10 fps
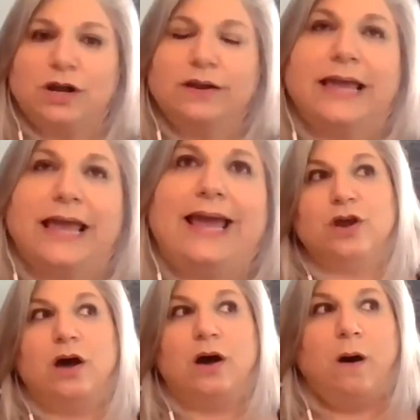chunk.
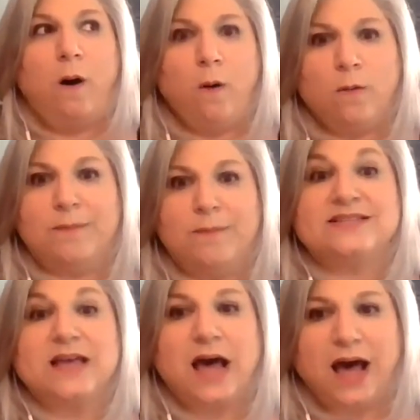A home
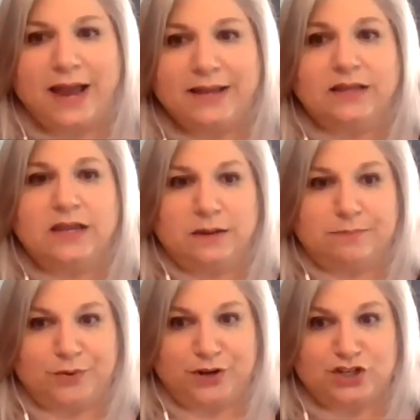is a highly
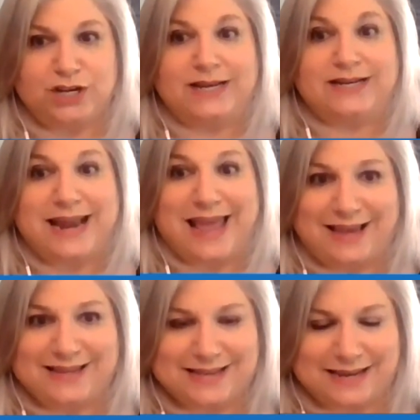appreciated
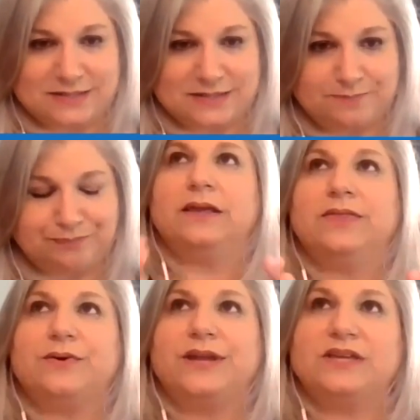asset.
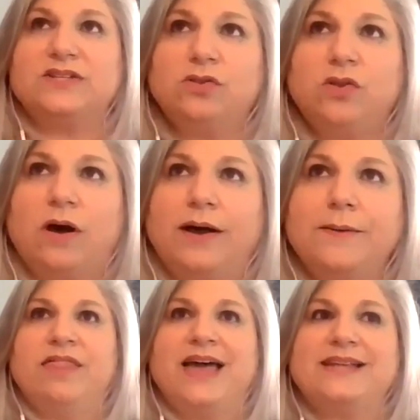There is a law
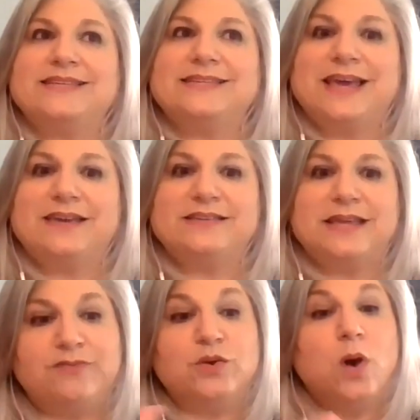that says
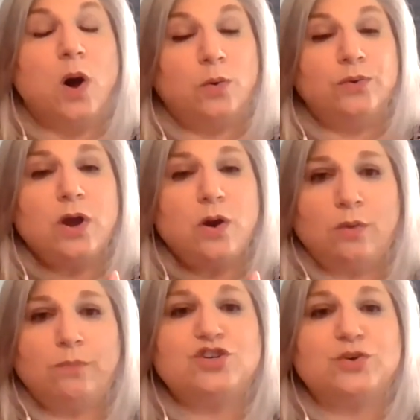if you own a
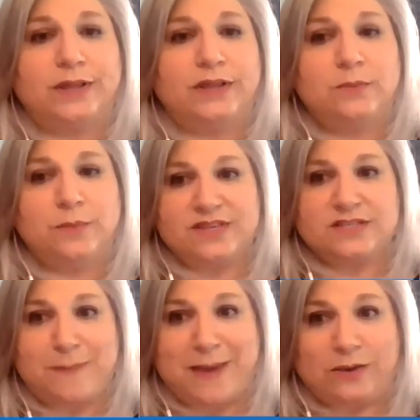home jointly with a
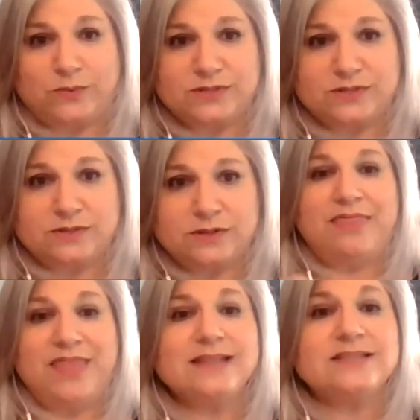spouse
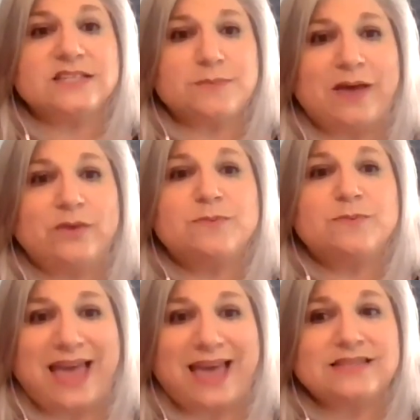and that spouse
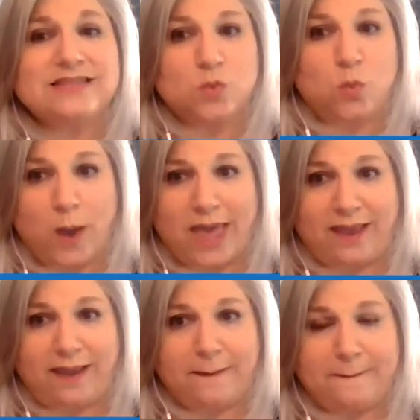passes
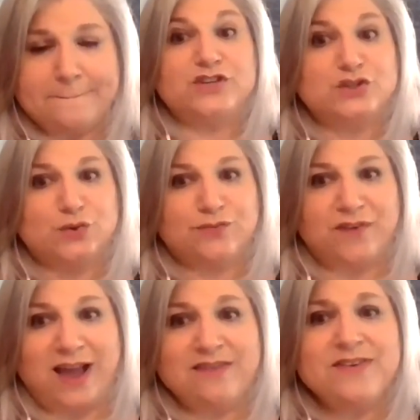away, the
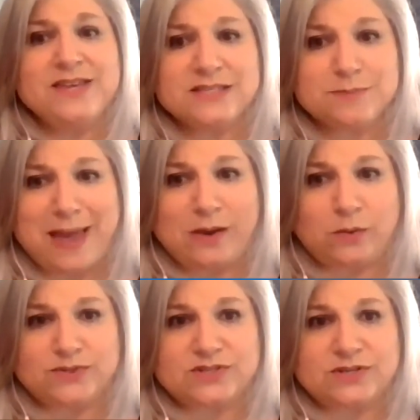surviving
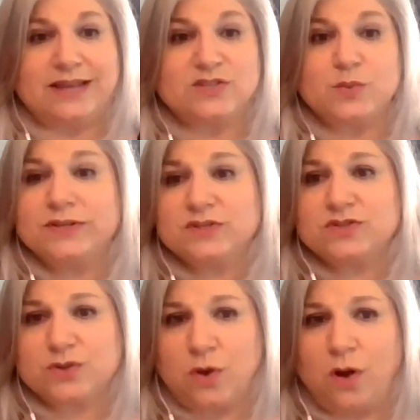spouse gets
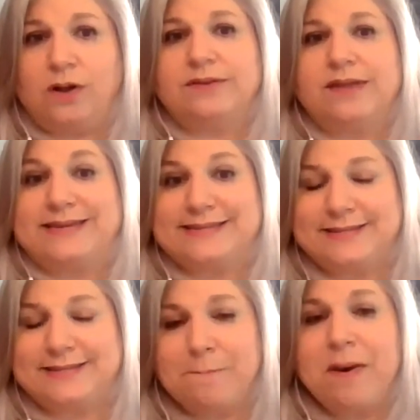what's called a
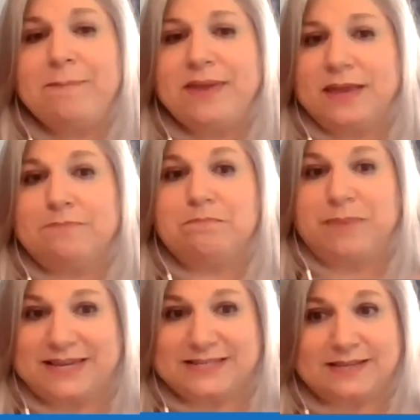step up in
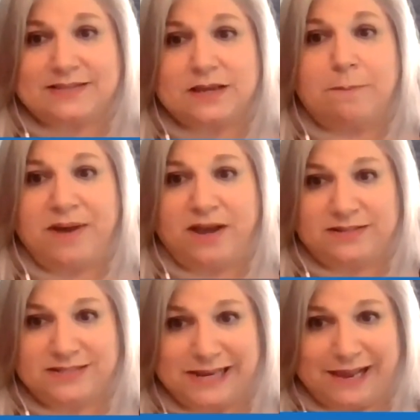basis
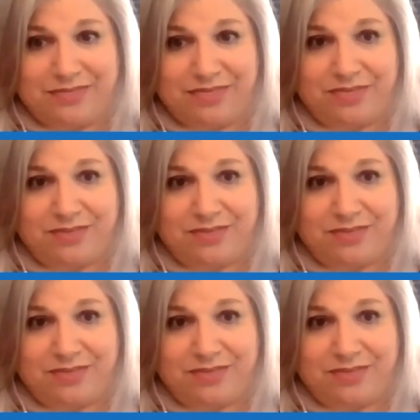upon death.